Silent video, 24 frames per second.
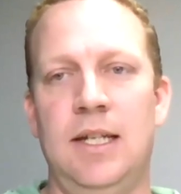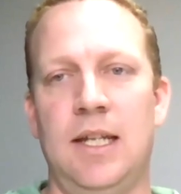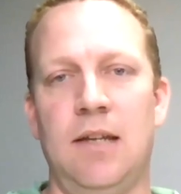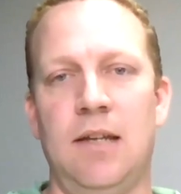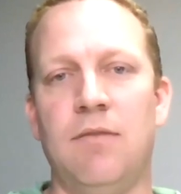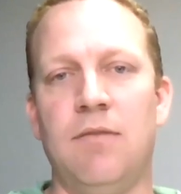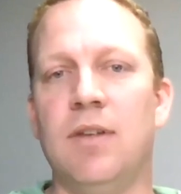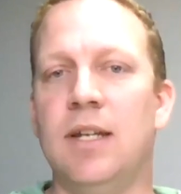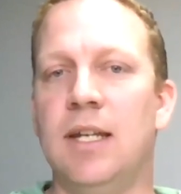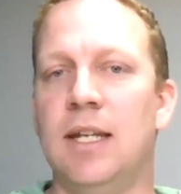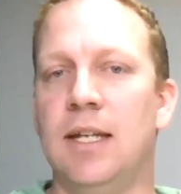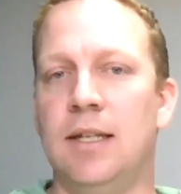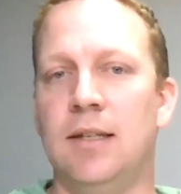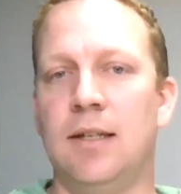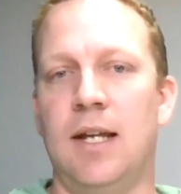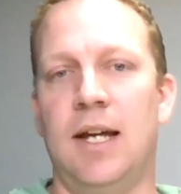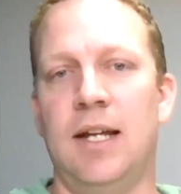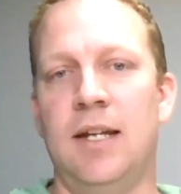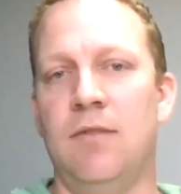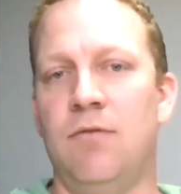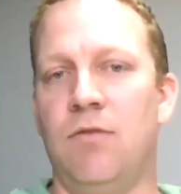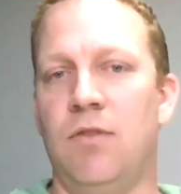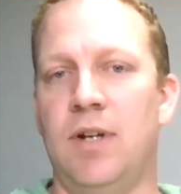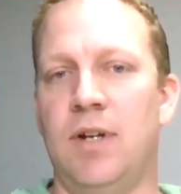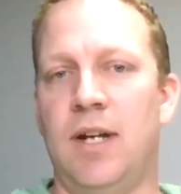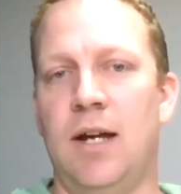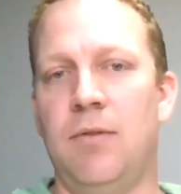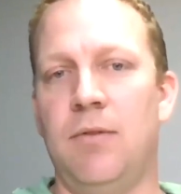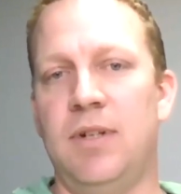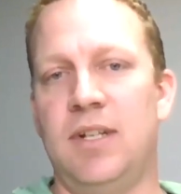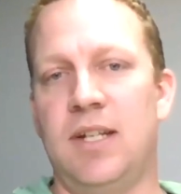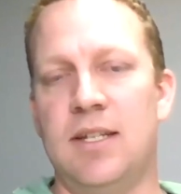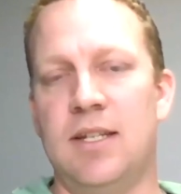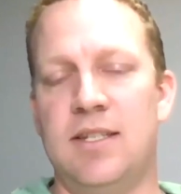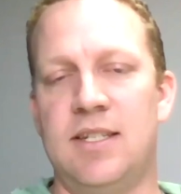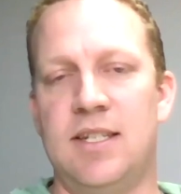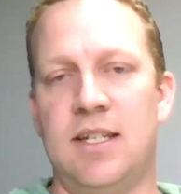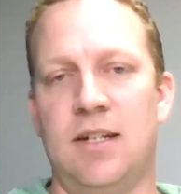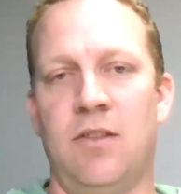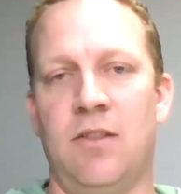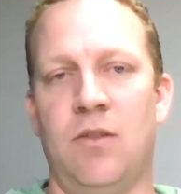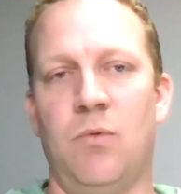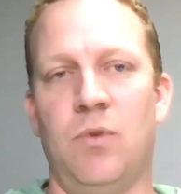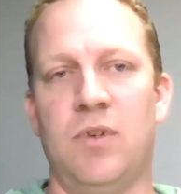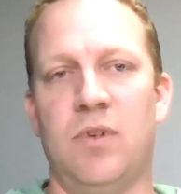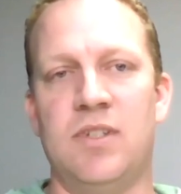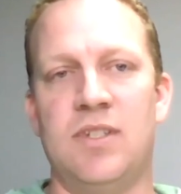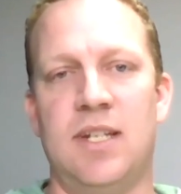even in kind of what I would consider
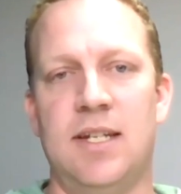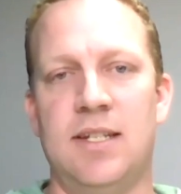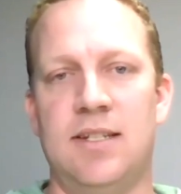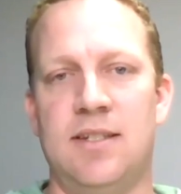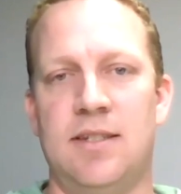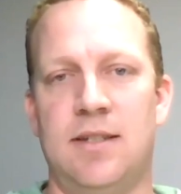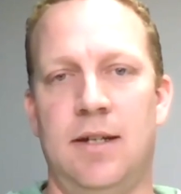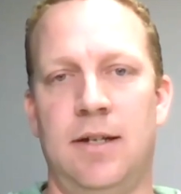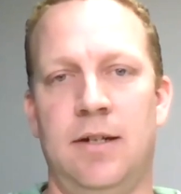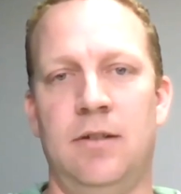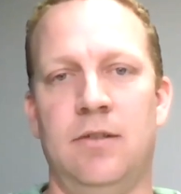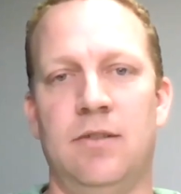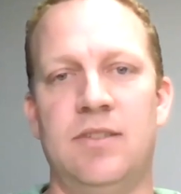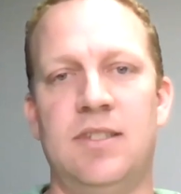the worst case scenario,